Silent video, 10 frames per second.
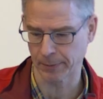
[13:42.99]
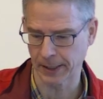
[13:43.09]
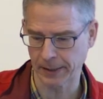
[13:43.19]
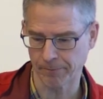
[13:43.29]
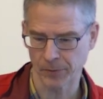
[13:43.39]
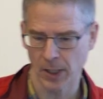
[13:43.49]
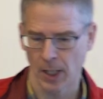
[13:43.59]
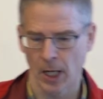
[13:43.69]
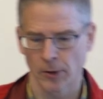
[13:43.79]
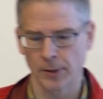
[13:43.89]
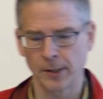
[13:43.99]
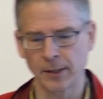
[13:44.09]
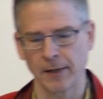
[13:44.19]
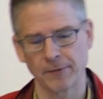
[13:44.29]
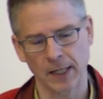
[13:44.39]
brain. So
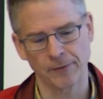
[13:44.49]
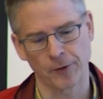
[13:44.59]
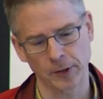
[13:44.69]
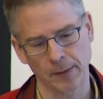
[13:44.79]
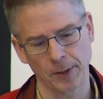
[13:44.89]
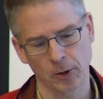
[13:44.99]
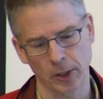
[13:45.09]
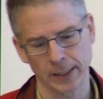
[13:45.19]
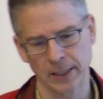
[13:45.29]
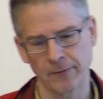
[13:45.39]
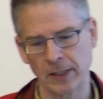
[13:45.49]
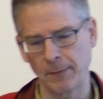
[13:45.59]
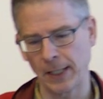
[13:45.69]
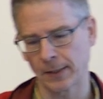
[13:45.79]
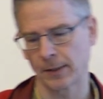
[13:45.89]
this gives us, for example, a connectivity
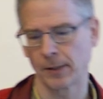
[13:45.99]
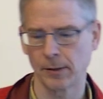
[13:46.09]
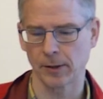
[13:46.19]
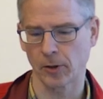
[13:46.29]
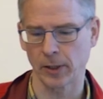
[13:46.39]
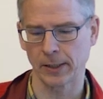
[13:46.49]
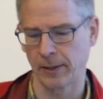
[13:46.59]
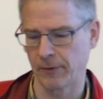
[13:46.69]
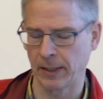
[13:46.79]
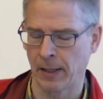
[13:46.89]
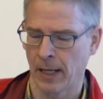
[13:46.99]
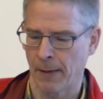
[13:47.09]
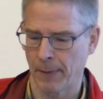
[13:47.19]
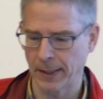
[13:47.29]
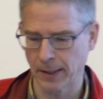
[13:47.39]
matrix. This is a connectivity
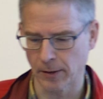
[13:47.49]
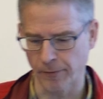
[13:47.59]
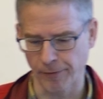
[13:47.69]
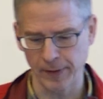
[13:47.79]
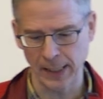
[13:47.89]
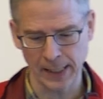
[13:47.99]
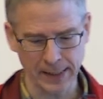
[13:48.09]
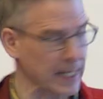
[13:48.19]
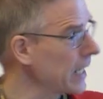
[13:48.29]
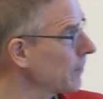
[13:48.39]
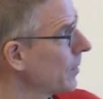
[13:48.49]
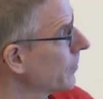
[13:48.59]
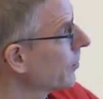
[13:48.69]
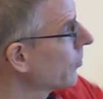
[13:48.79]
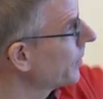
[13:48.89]
matrix of 300
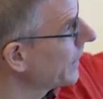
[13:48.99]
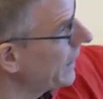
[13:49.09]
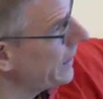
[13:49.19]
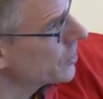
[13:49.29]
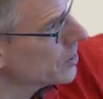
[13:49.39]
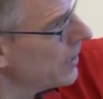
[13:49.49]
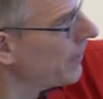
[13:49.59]
animals. So think each